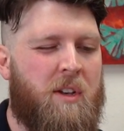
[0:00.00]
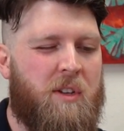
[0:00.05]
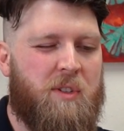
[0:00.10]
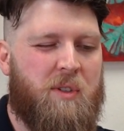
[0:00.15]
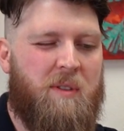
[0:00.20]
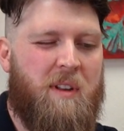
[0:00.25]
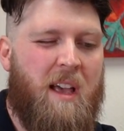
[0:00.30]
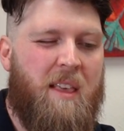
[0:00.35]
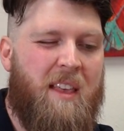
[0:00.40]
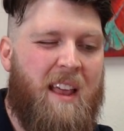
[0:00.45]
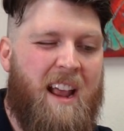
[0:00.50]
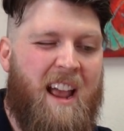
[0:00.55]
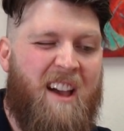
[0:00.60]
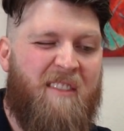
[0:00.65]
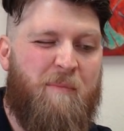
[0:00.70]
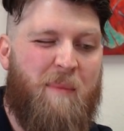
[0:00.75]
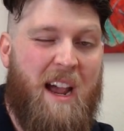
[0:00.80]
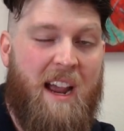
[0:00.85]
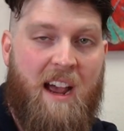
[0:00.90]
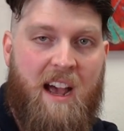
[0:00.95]
So now that I
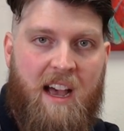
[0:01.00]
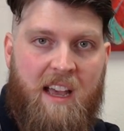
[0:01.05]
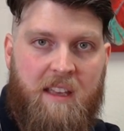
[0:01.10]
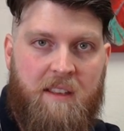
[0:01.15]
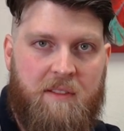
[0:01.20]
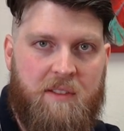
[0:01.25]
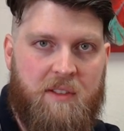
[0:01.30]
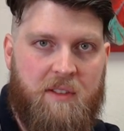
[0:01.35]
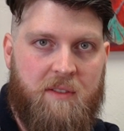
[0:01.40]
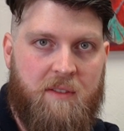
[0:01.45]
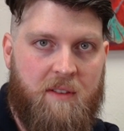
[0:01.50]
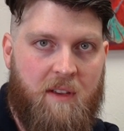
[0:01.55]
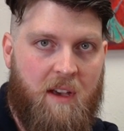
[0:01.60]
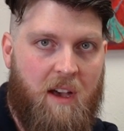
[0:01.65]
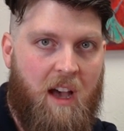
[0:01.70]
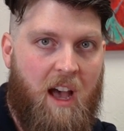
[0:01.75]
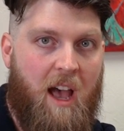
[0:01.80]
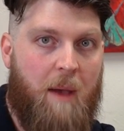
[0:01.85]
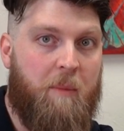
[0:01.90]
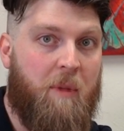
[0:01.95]
have my height,
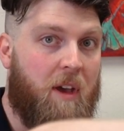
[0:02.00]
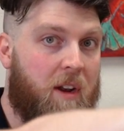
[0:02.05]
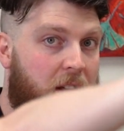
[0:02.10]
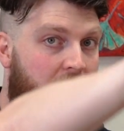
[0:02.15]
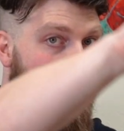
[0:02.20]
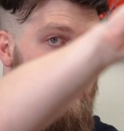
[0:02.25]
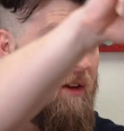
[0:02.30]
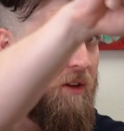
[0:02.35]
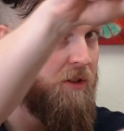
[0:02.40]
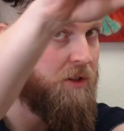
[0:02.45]
I'm gonna